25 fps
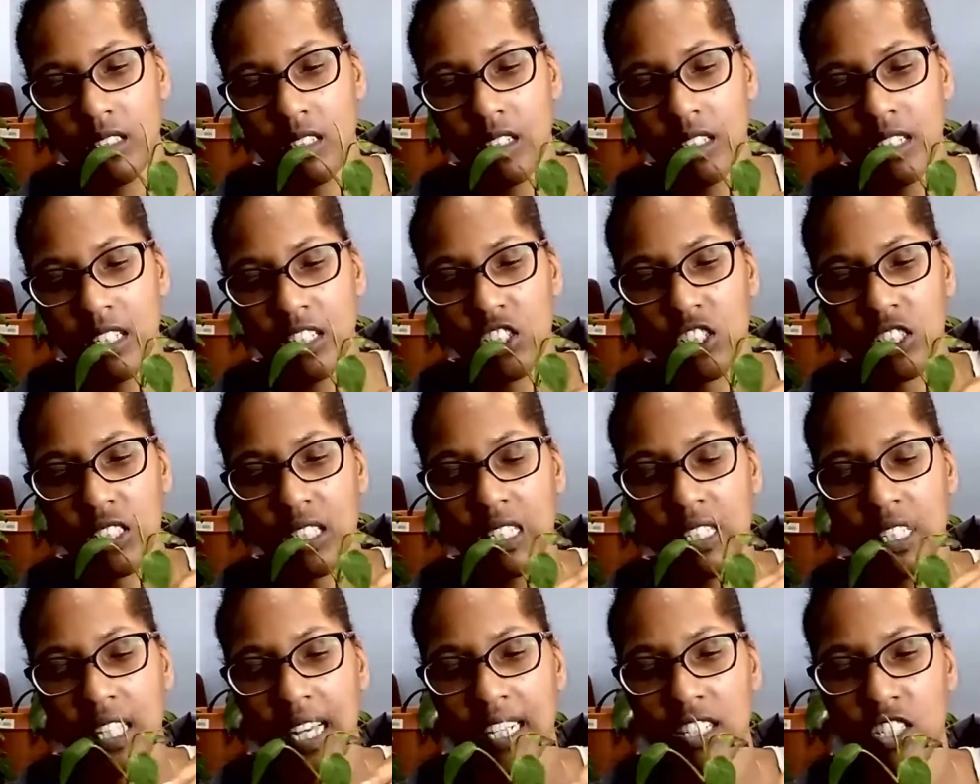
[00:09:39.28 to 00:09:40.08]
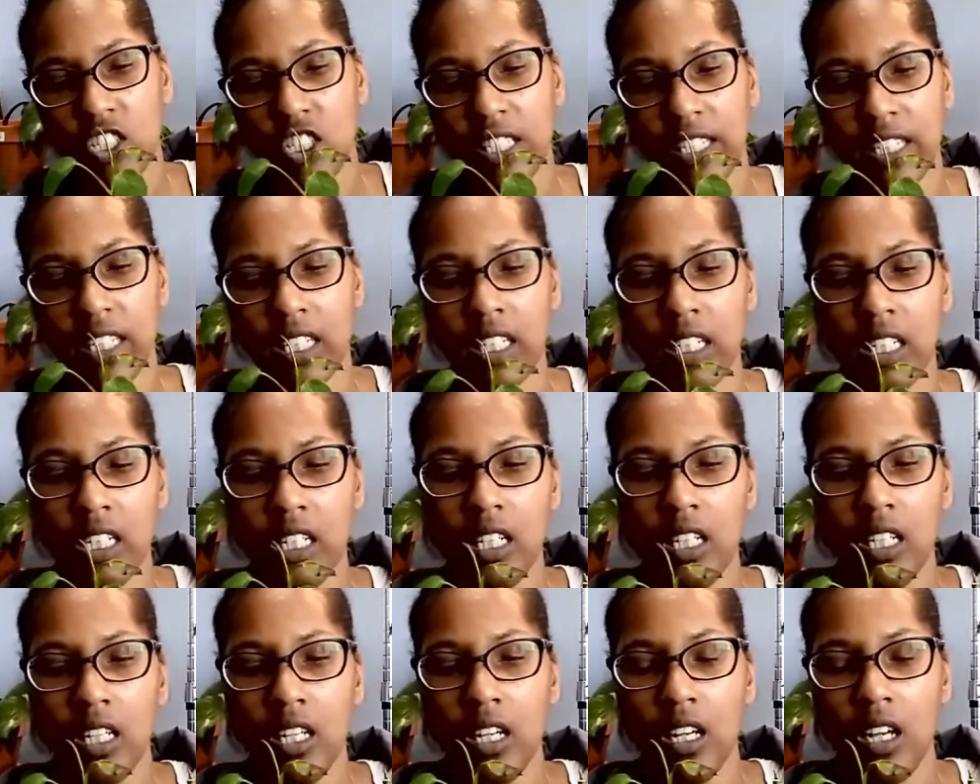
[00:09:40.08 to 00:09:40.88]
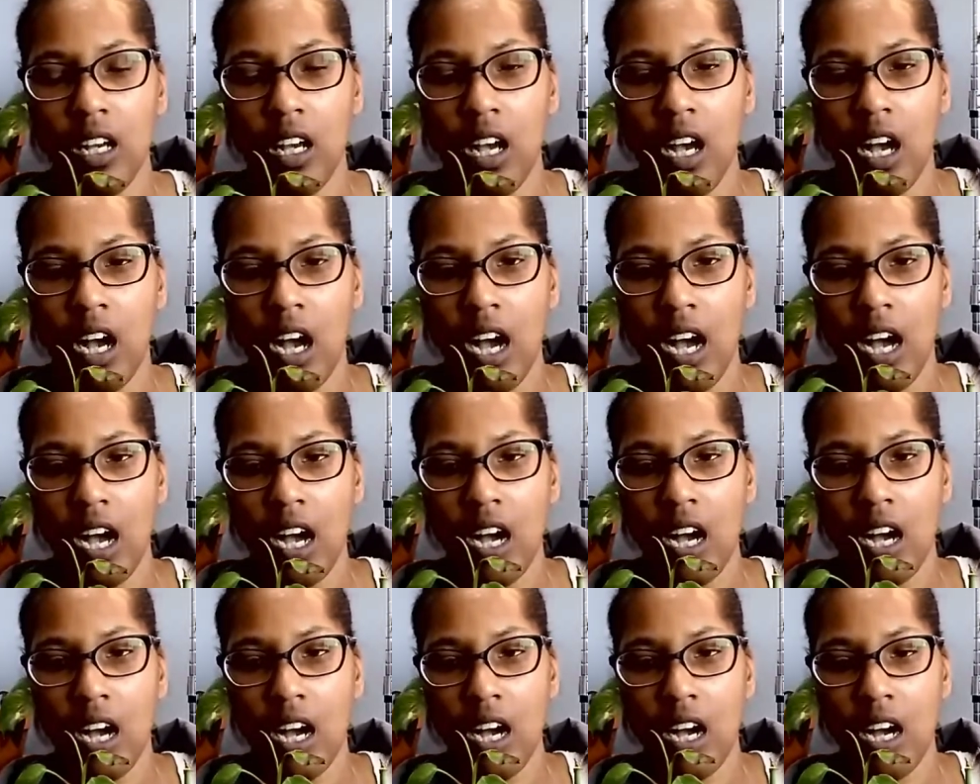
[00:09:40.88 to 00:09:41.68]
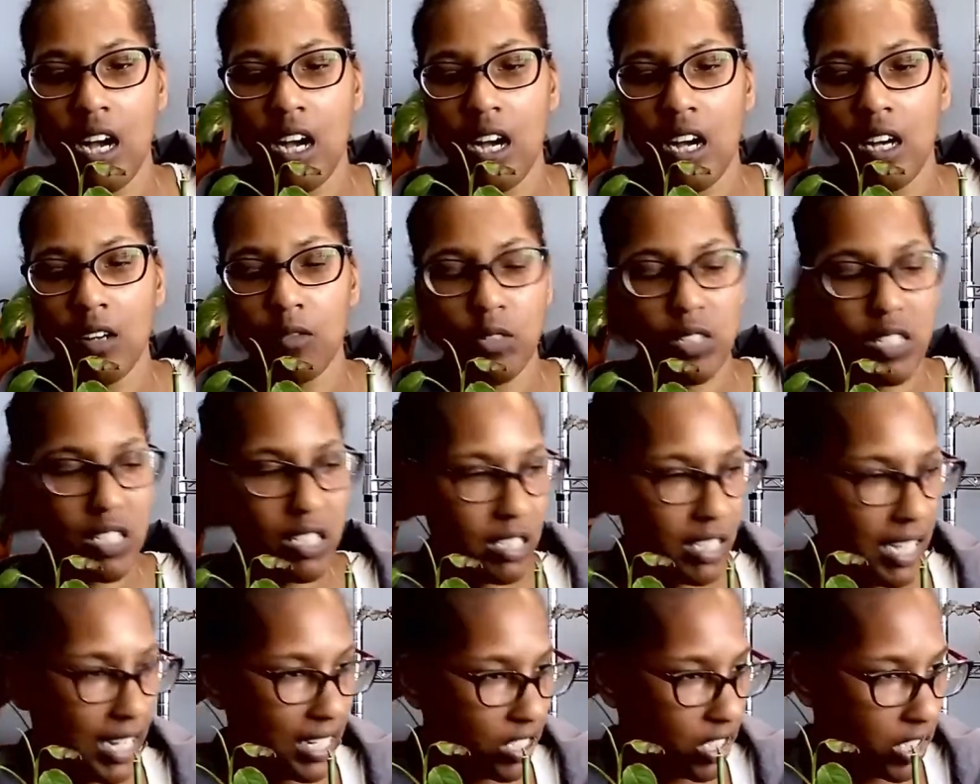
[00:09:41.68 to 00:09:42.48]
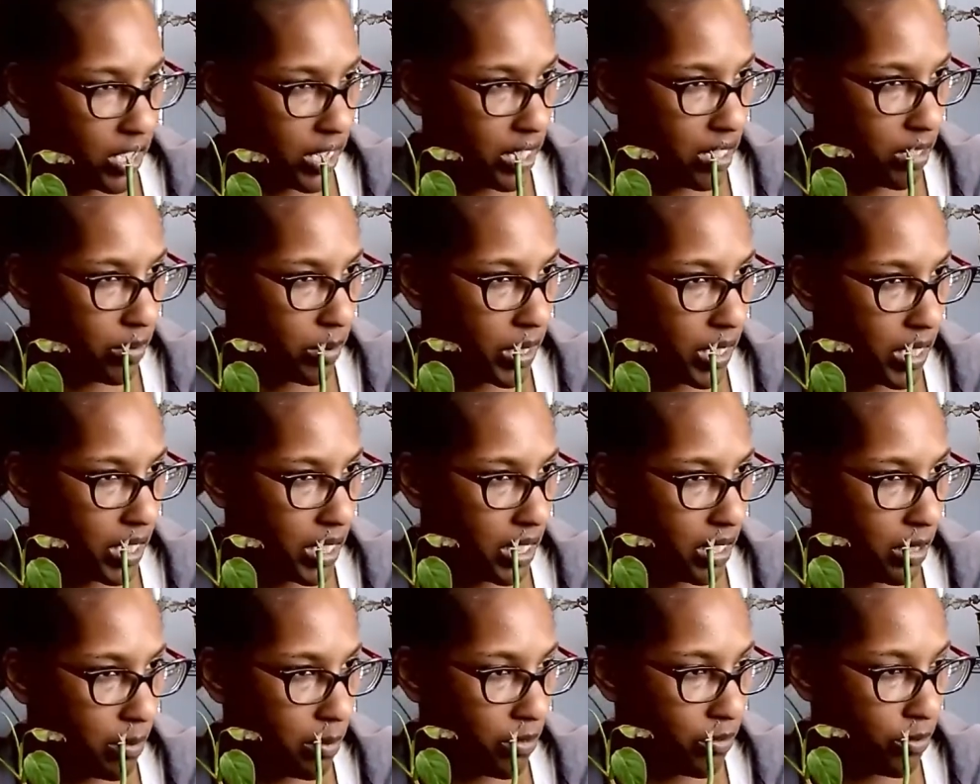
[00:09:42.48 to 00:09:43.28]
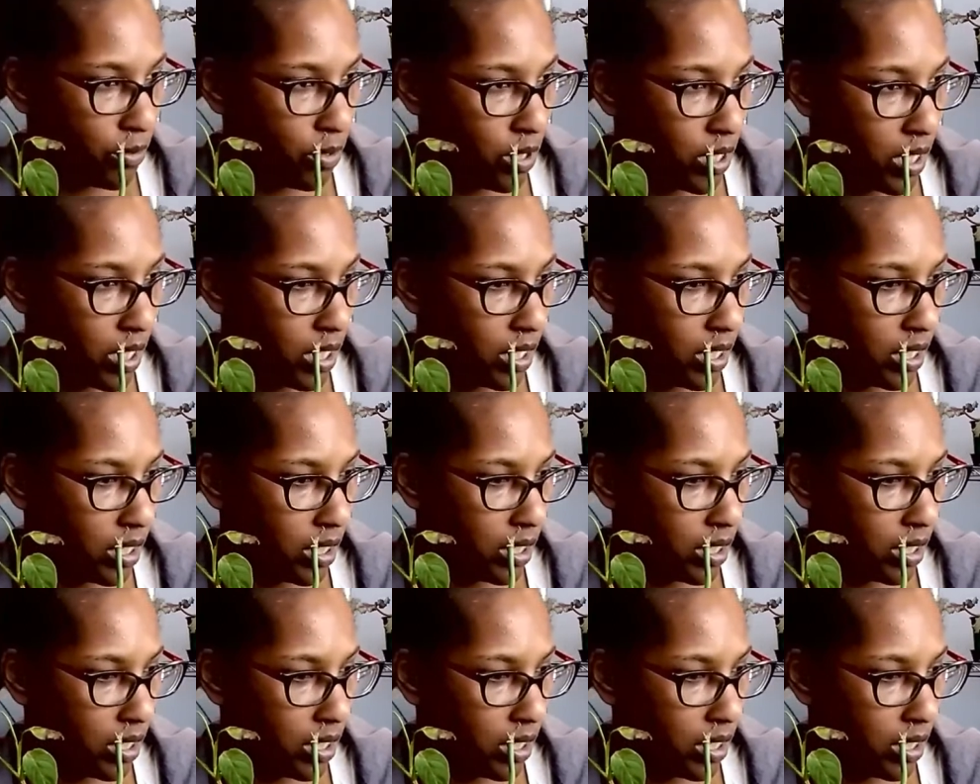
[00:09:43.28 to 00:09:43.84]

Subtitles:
initially last year. Was it last year or was it the year before?